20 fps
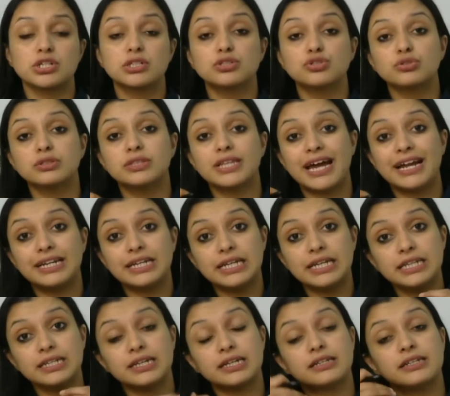so that
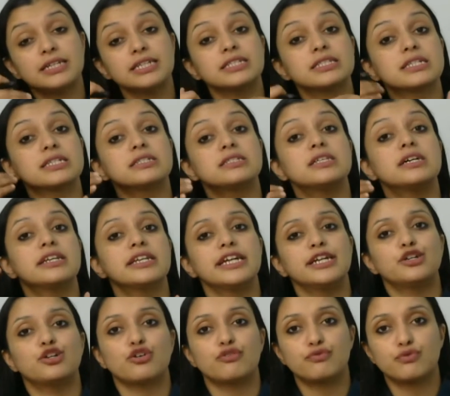increases the
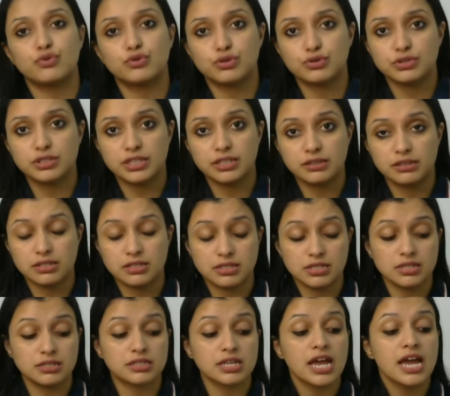rate of
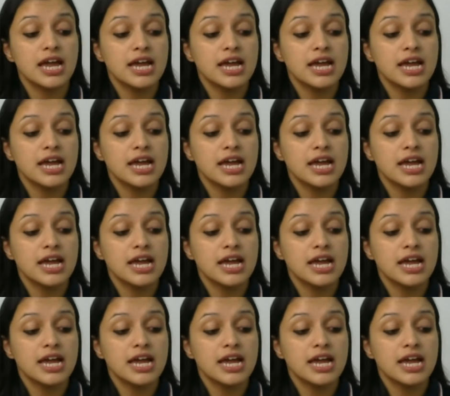photosynthesis.